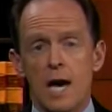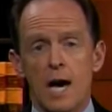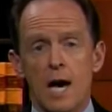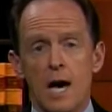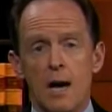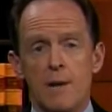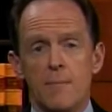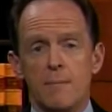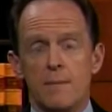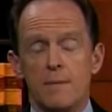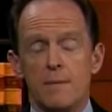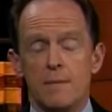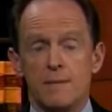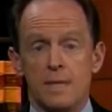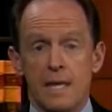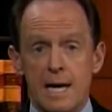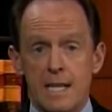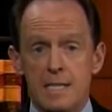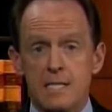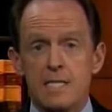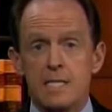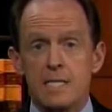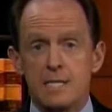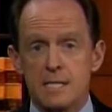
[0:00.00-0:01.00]
Um,
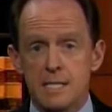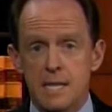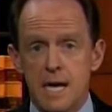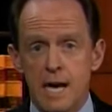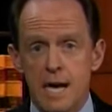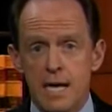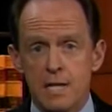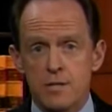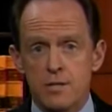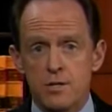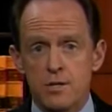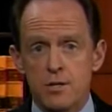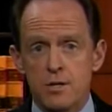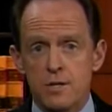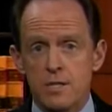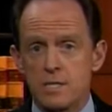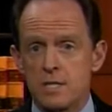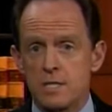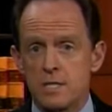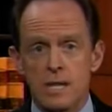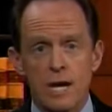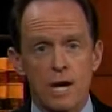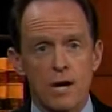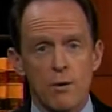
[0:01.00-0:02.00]
that's a disaster.
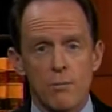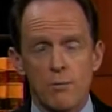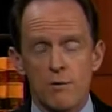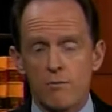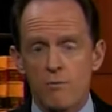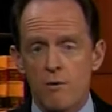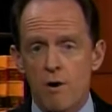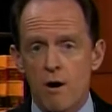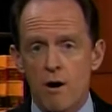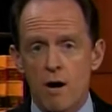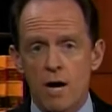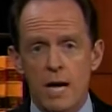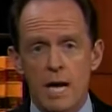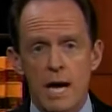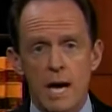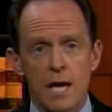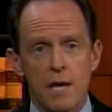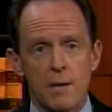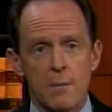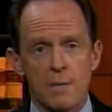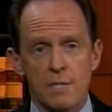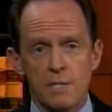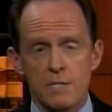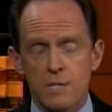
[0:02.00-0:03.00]
It's terrible for our
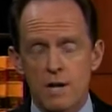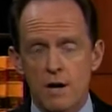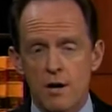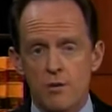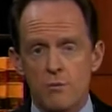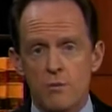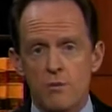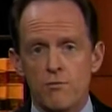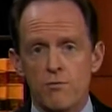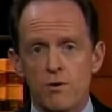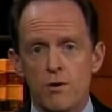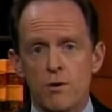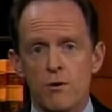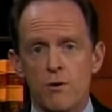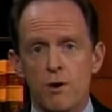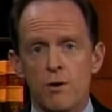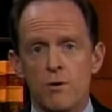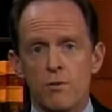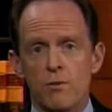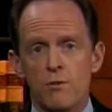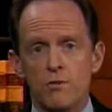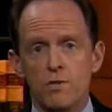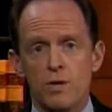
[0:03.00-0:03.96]
economy. It's terrible for growth.